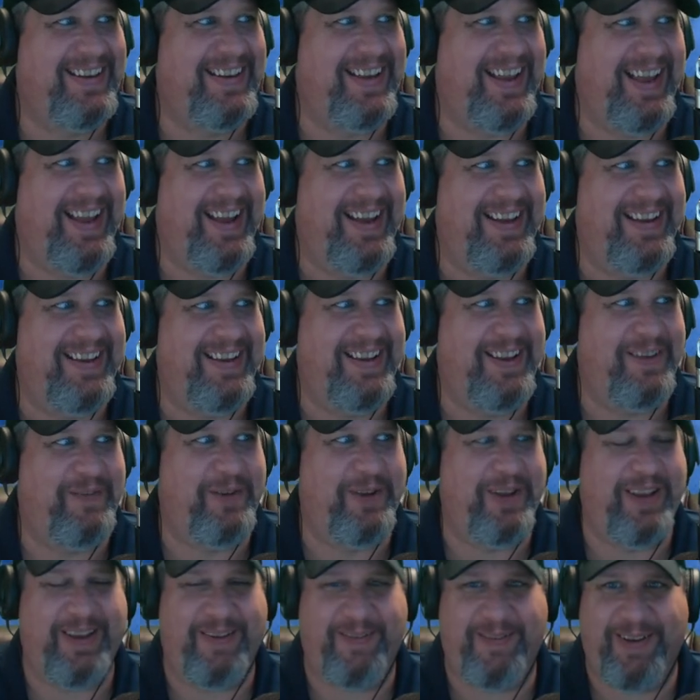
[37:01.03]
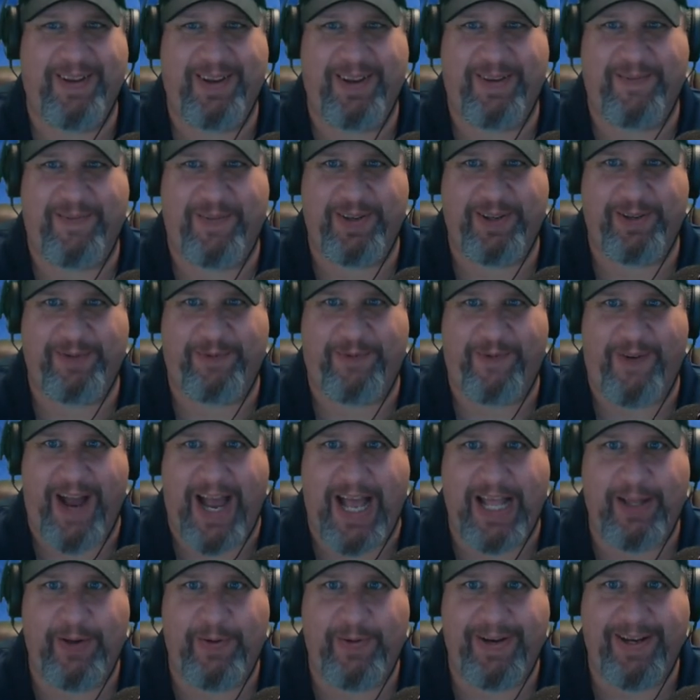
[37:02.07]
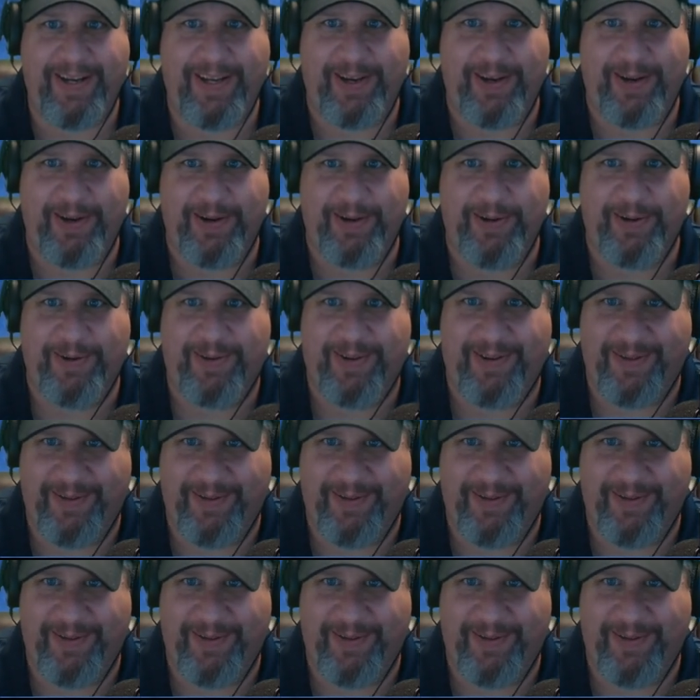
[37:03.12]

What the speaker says: Yeah. If it's following you